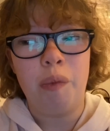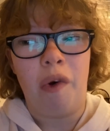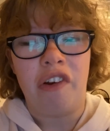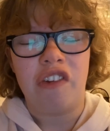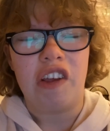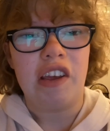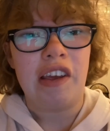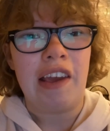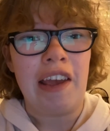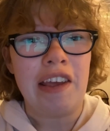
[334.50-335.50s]
watching
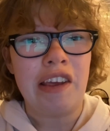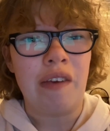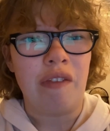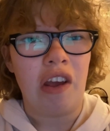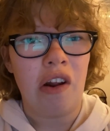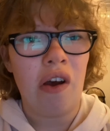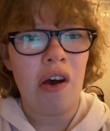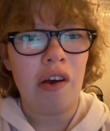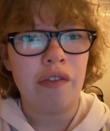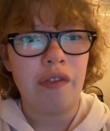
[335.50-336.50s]
Kate
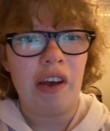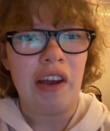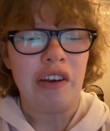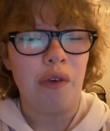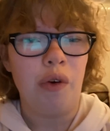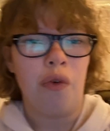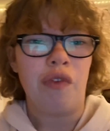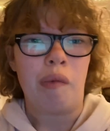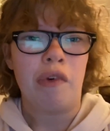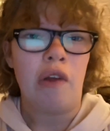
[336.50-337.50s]
Kavanaugh. I don't know if
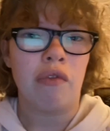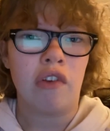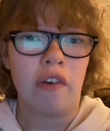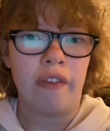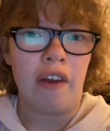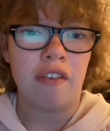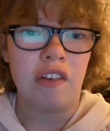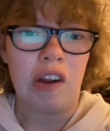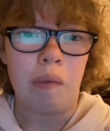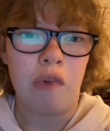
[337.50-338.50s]
I pronounced her last
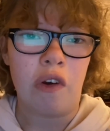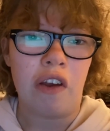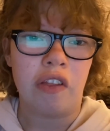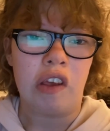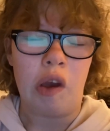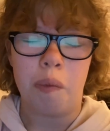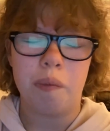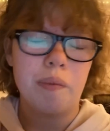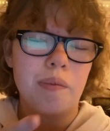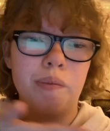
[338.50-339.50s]
name correctly. I'll
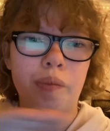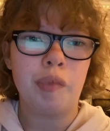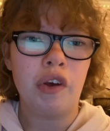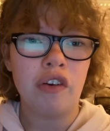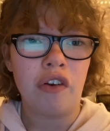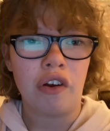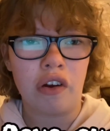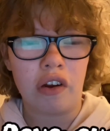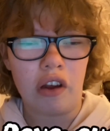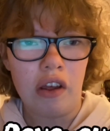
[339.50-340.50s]
put
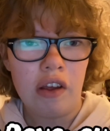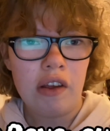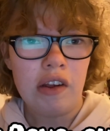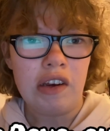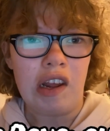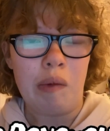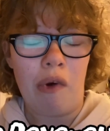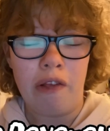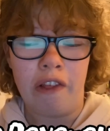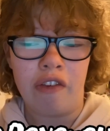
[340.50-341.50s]
her name
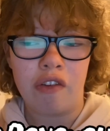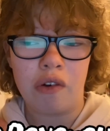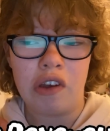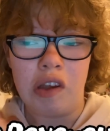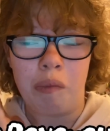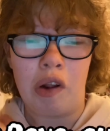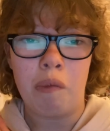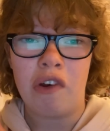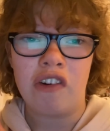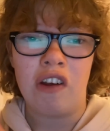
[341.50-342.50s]
on the screen, but I'm
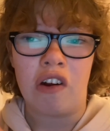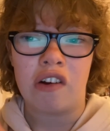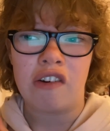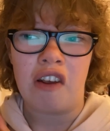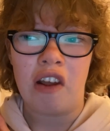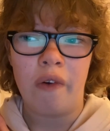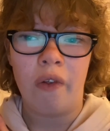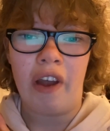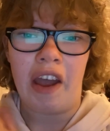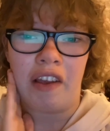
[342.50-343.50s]
watching her
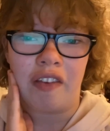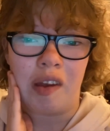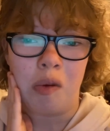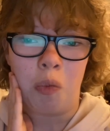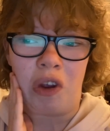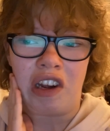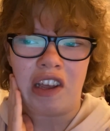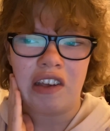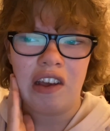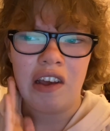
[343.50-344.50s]
channel as I am
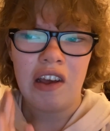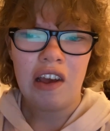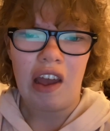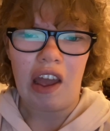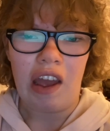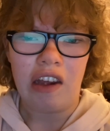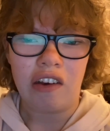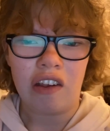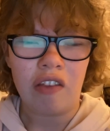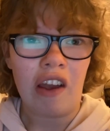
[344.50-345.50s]
writing, and
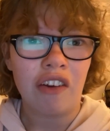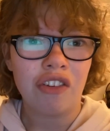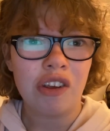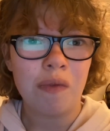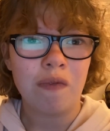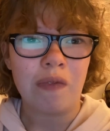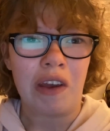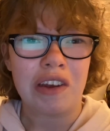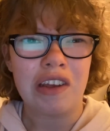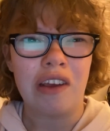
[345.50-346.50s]
it's actually
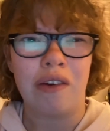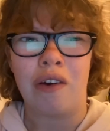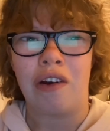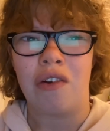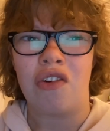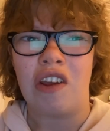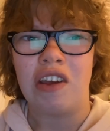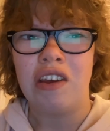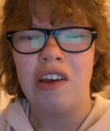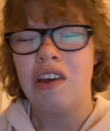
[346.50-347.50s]
very encouraging